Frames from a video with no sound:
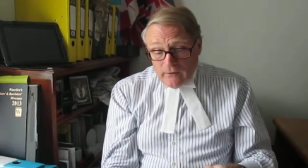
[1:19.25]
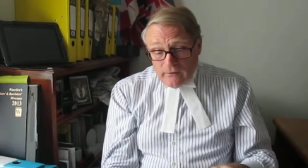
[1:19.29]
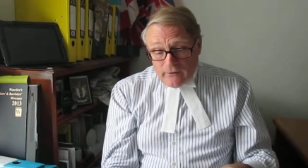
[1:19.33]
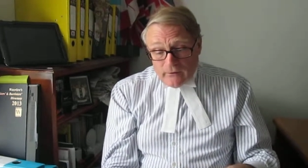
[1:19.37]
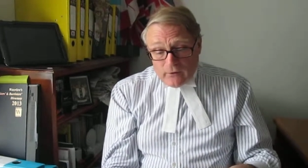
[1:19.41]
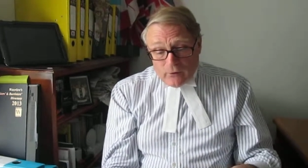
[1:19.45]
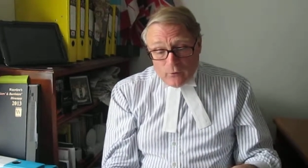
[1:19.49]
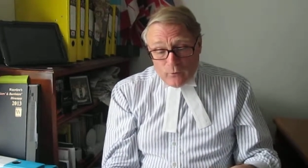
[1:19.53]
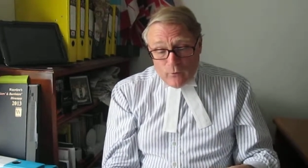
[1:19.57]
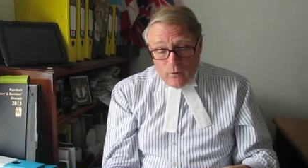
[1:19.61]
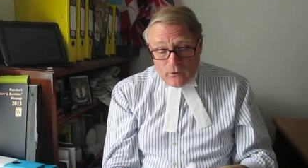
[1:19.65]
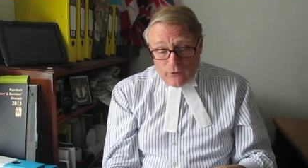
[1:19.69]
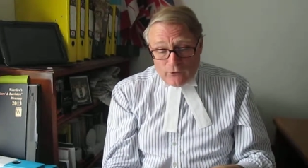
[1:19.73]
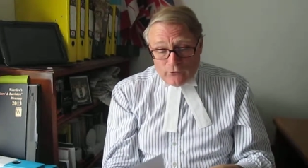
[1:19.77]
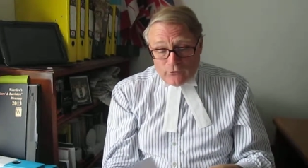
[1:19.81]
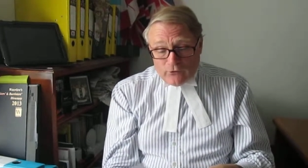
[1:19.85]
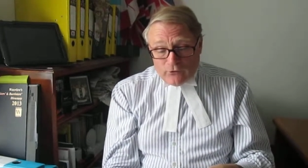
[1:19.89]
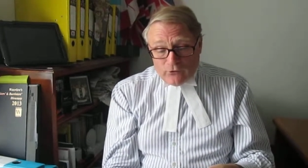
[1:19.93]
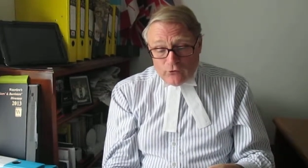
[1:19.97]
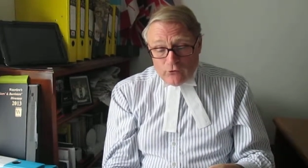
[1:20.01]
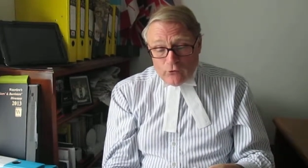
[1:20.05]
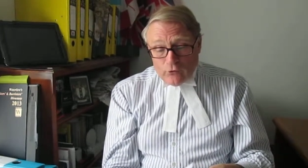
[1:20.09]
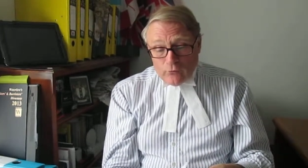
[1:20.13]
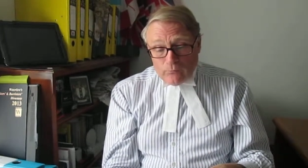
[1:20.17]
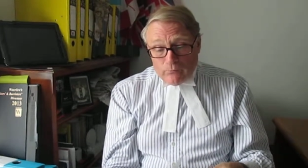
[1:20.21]
There are one or
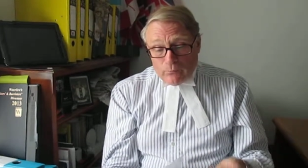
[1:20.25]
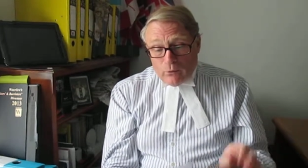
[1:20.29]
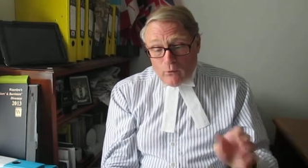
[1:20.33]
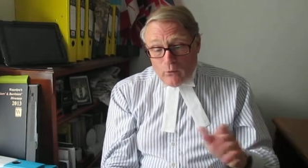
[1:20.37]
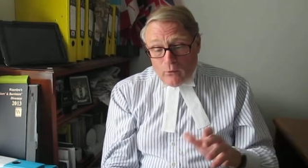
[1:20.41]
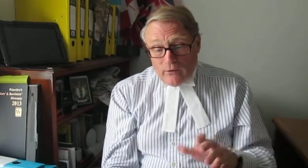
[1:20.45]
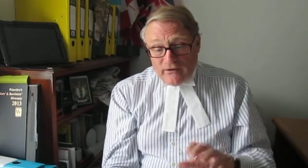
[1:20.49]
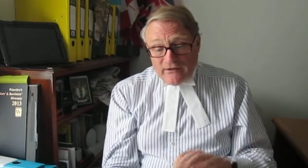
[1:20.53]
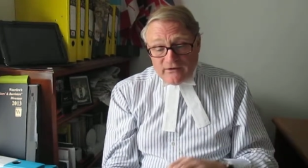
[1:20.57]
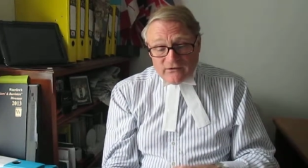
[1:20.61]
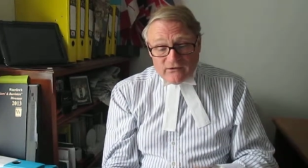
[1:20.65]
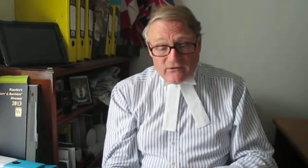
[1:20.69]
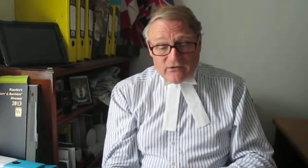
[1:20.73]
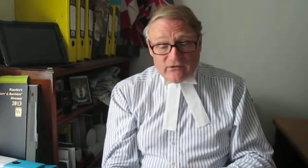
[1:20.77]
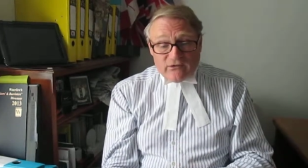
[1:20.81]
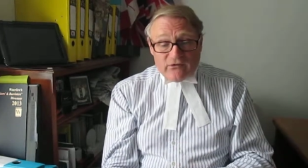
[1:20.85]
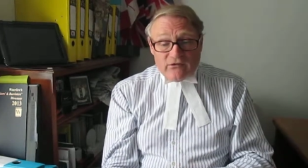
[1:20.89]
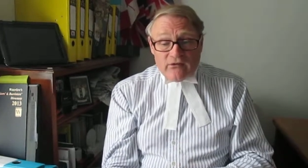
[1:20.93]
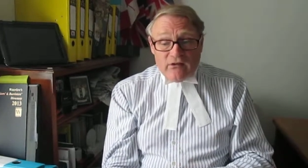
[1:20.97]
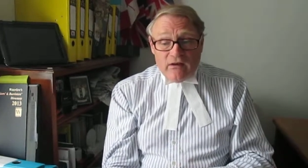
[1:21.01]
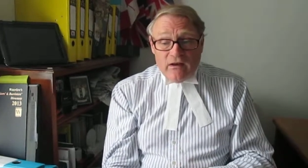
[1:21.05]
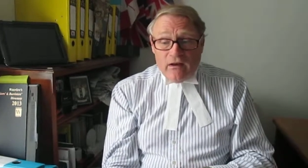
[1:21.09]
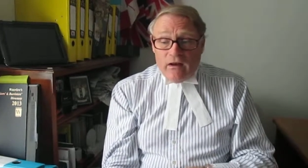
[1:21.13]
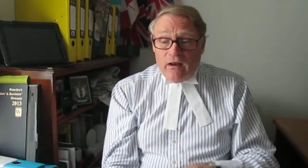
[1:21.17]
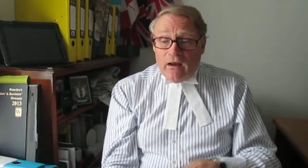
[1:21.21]
two
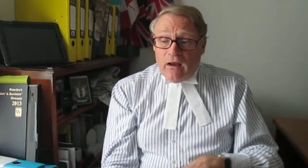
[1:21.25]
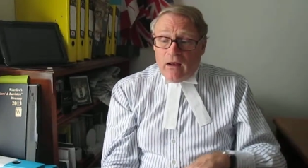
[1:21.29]
points